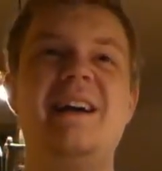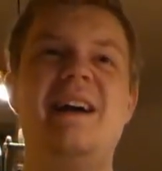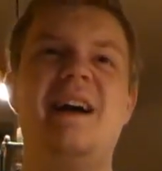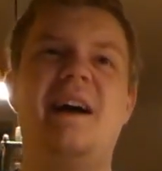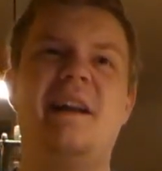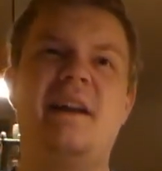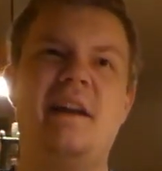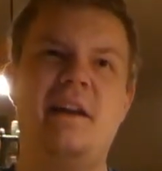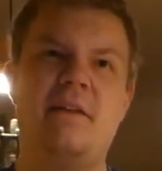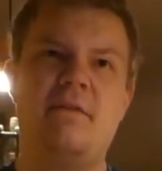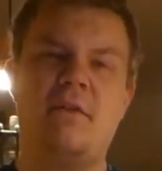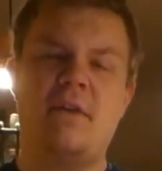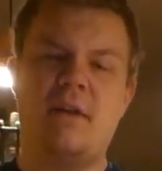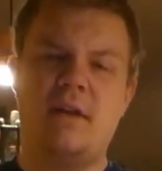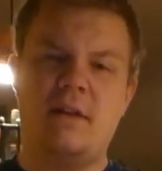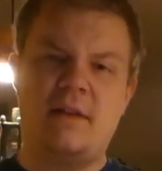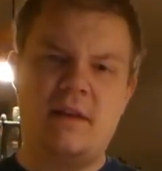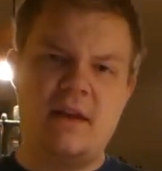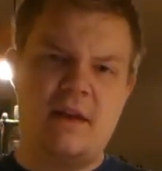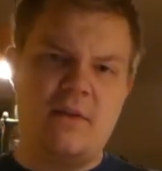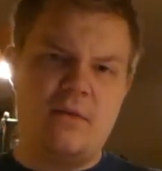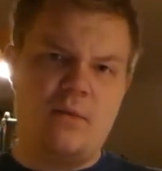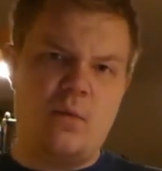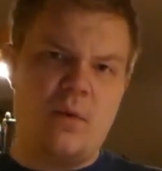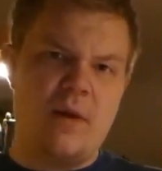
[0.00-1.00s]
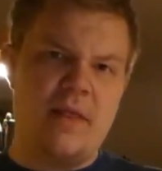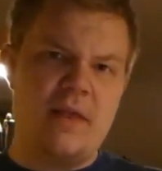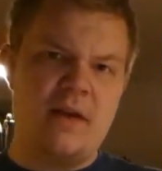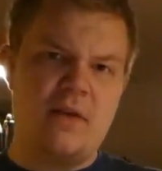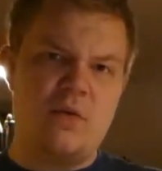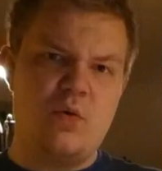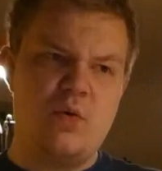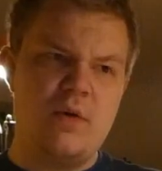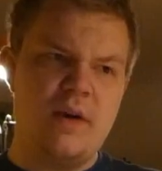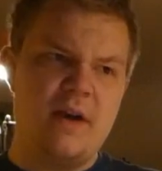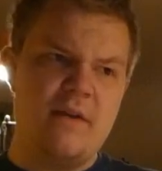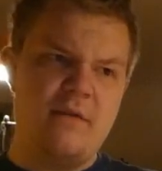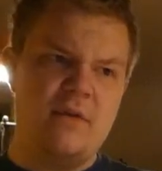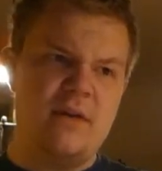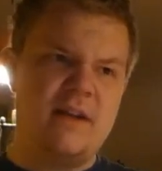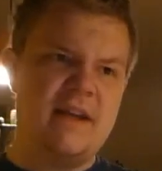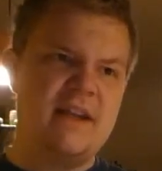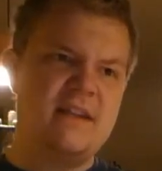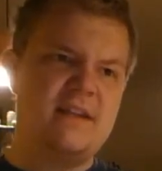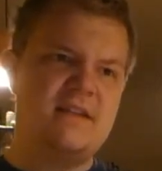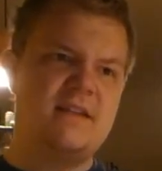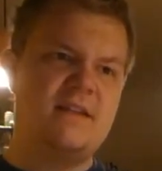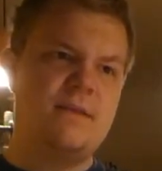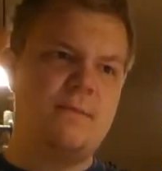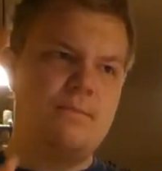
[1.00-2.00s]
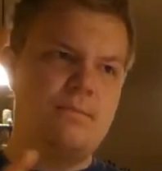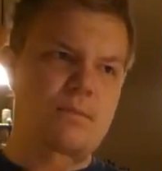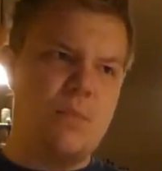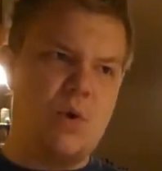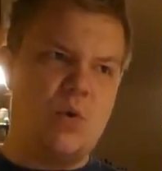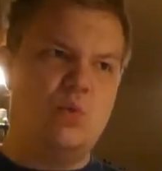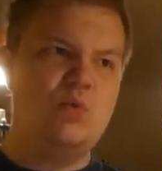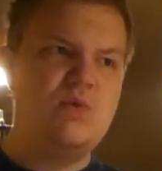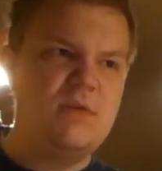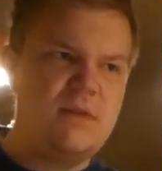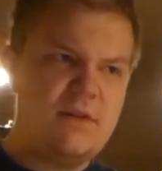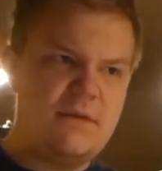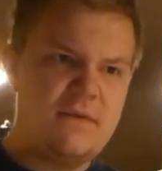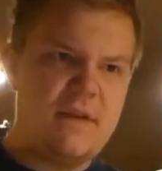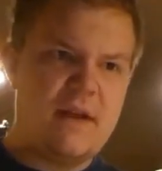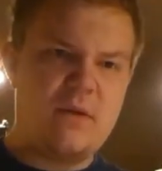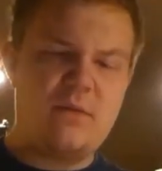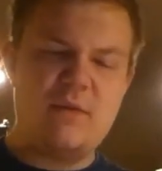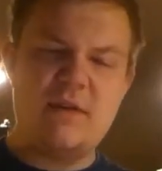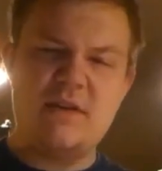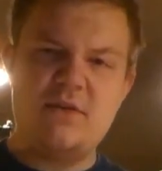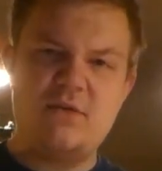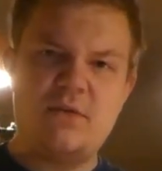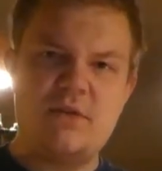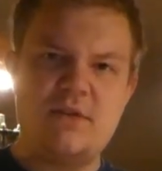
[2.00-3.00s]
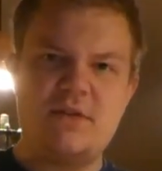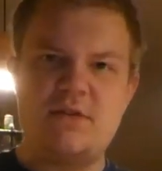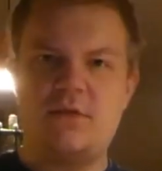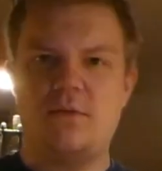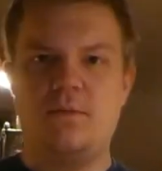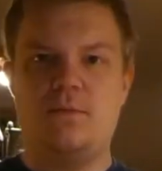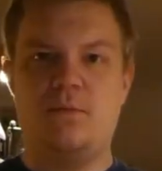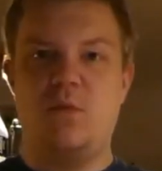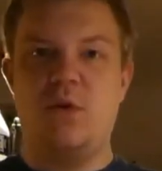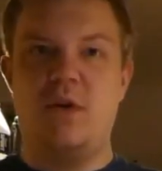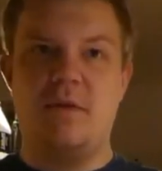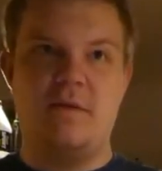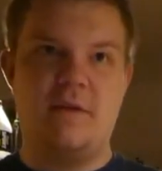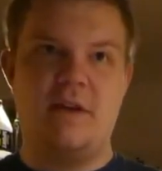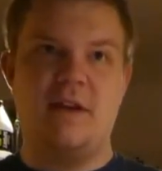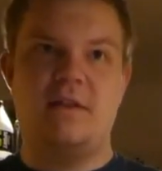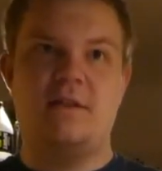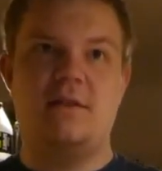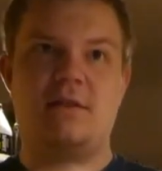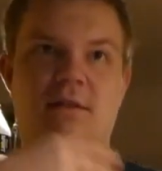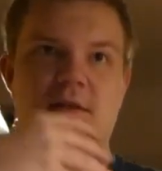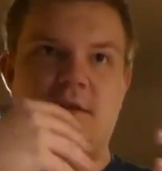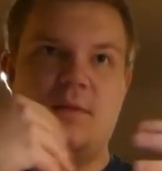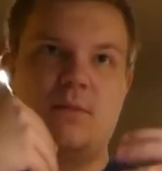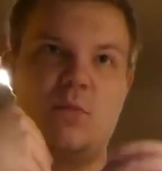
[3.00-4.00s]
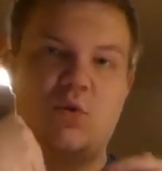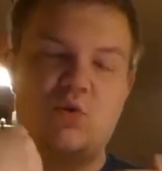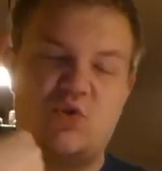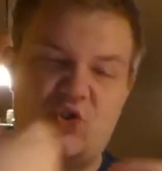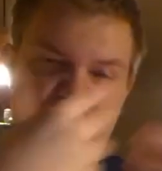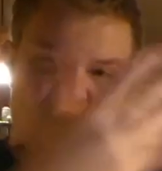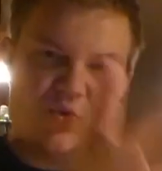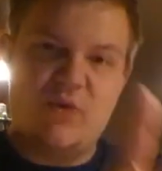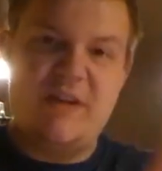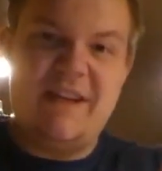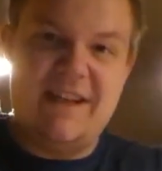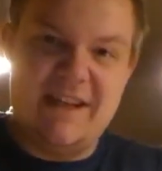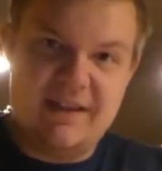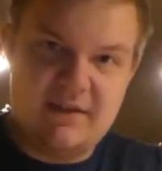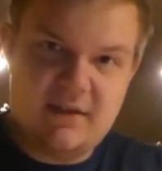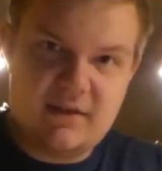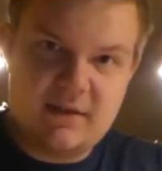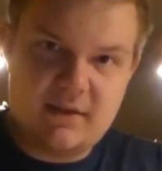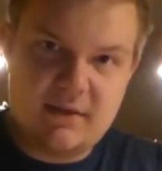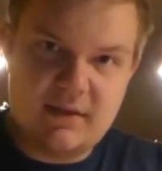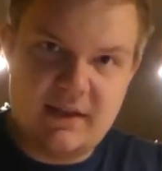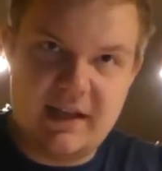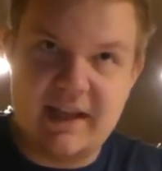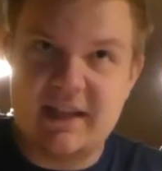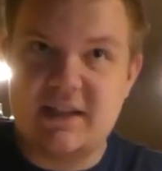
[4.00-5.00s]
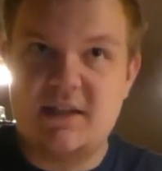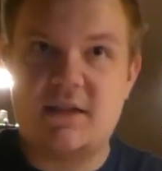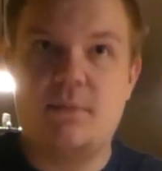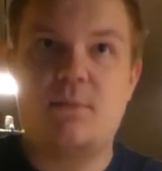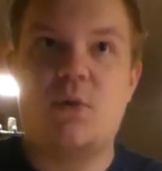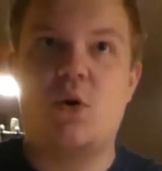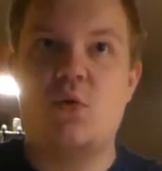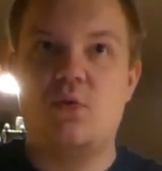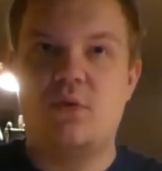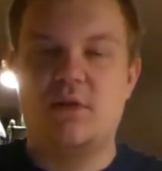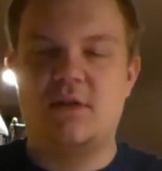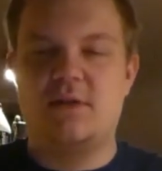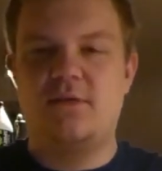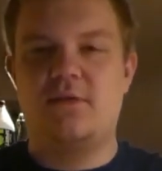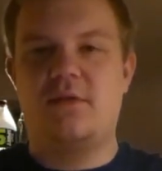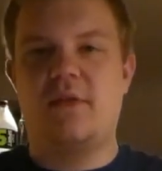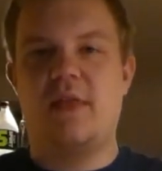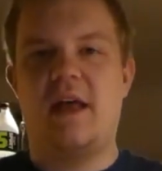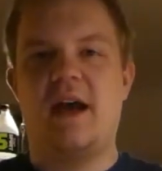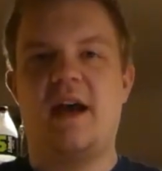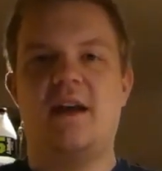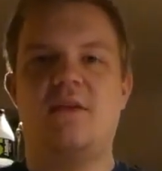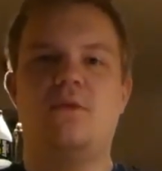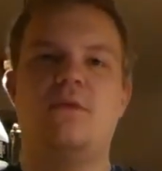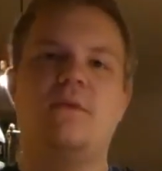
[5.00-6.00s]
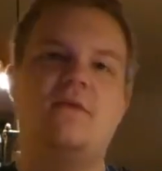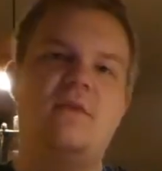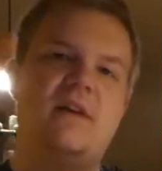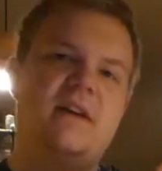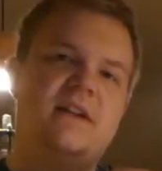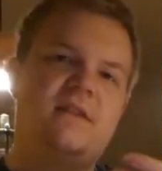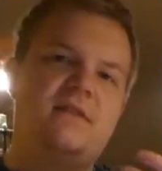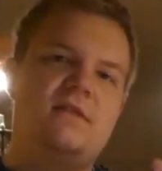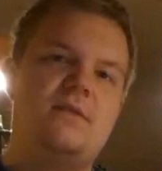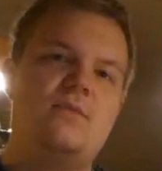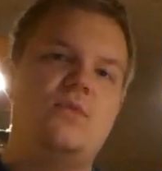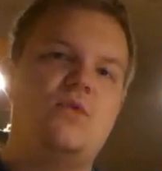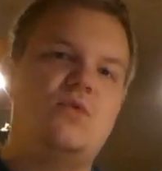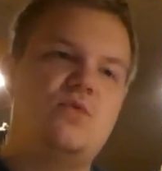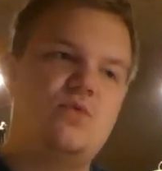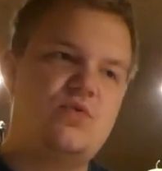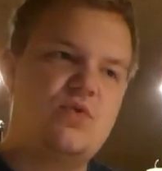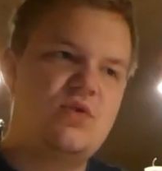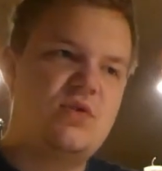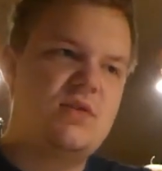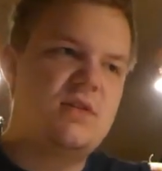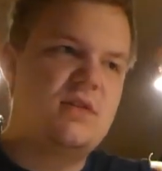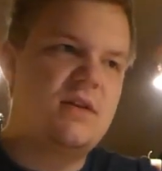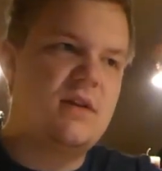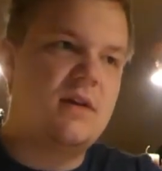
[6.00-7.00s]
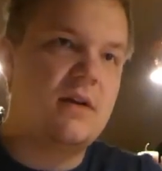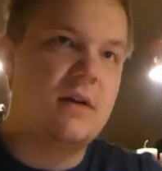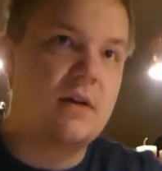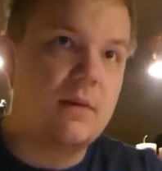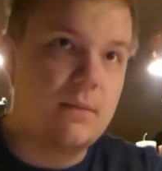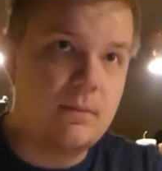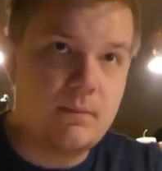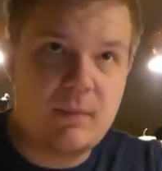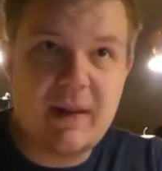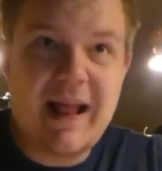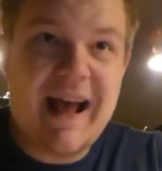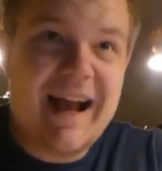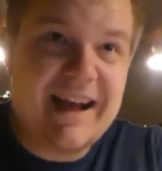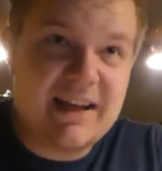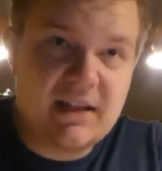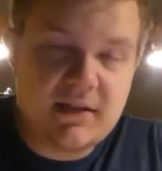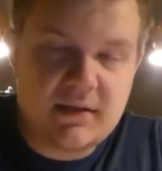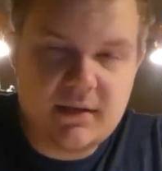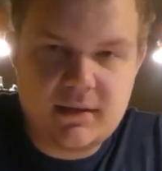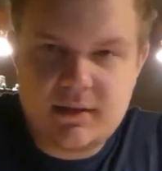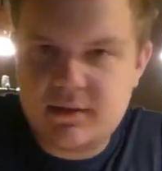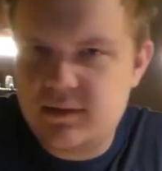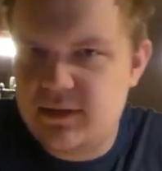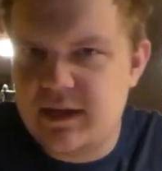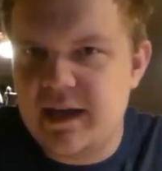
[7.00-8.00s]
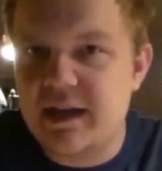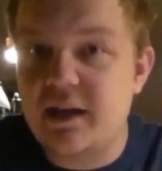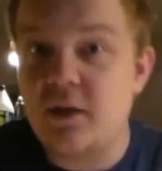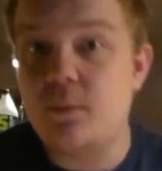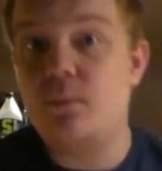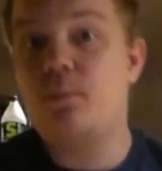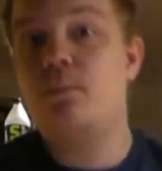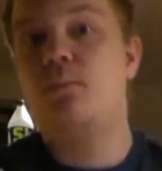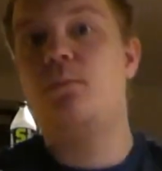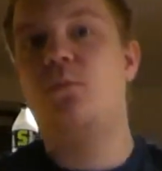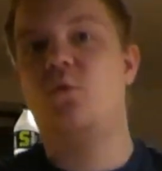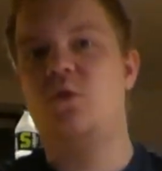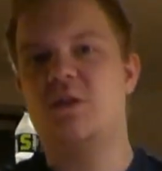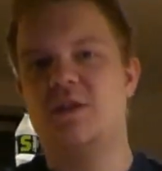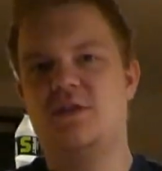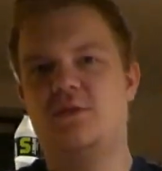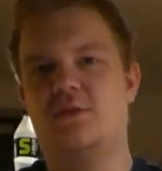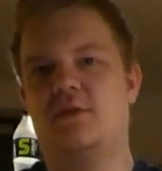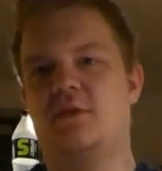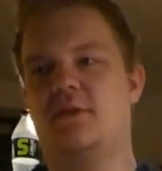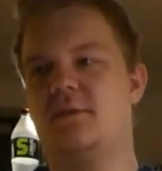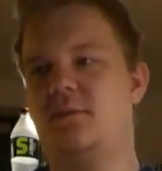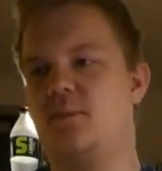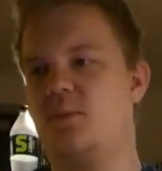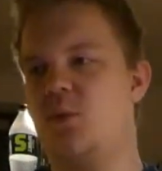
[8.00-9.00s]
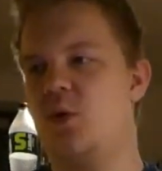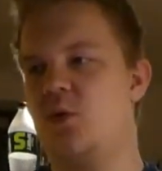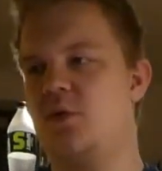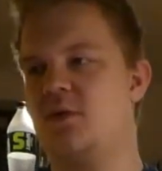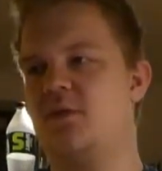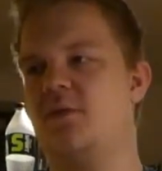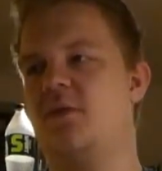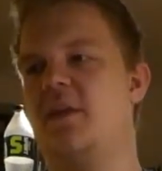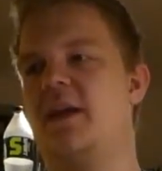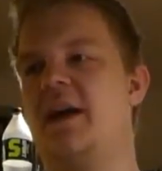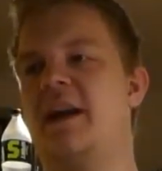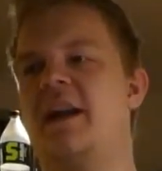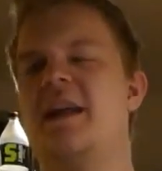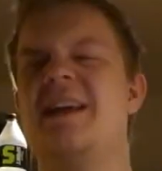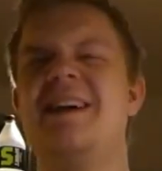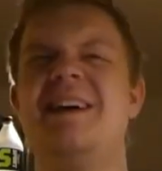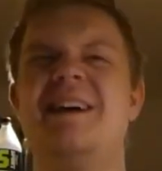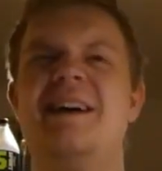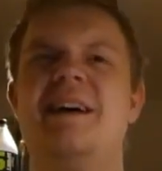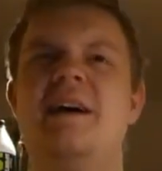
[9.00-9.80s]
and then whoever gets the most of that resource, so whoever gets the most greens gets a bonus for that, and whoever gets the most blacks get a resource bonus for that.